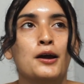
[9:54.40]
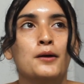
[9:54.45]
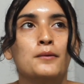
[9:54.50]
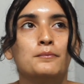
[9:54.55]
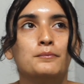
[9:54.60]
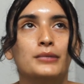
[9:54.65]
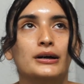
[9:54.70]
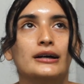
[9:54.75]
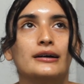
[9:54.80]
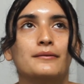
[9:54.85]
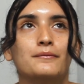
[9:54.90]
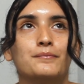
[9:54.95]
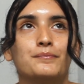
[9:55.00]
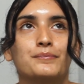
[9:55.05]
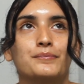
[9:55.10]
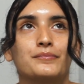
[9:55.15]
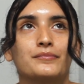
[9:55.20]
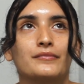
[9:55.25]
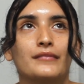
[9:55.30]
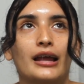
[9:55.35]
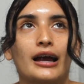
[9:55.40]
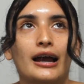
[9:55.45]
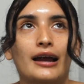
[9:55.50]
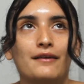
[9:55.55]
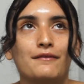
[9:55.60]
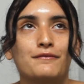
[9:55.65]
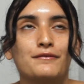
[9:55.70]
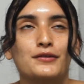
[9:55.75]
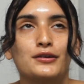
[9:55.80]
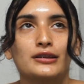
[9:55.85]
But I
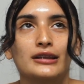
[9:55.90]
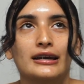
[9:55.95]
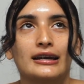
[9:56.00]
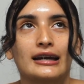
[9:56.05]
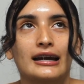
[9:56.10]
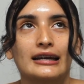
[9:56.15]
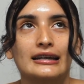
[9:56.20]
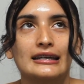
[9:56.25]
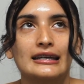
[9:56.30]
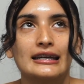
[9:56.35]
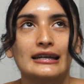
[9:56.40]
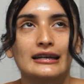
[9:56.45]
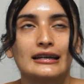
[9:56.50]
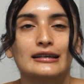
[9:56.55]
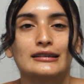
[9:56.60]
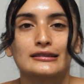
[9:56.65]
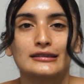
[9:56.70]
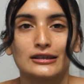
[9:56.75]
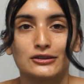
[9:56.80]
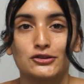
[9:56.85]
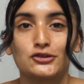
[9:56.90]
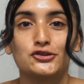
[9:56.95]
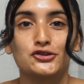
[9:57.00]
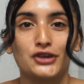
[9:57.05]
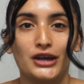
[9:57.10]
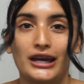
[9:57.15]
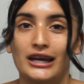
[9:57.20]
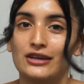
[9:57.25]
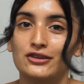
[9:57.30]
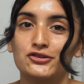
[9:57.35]
feel like I need such a
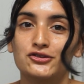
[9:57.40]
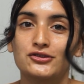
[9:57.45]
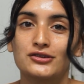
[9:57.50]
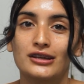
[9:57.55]
change